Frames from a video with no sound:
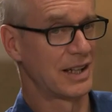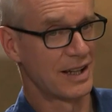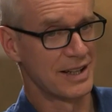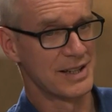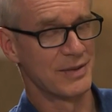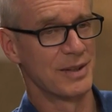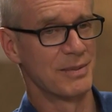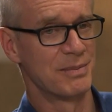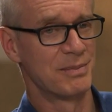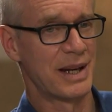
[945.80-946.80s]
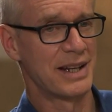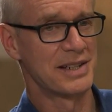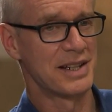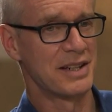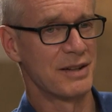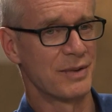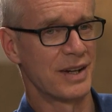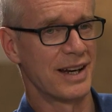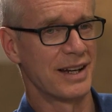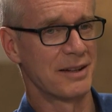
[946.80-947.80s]
The colors of the Palestinian
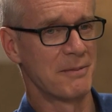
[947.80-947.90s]
flag.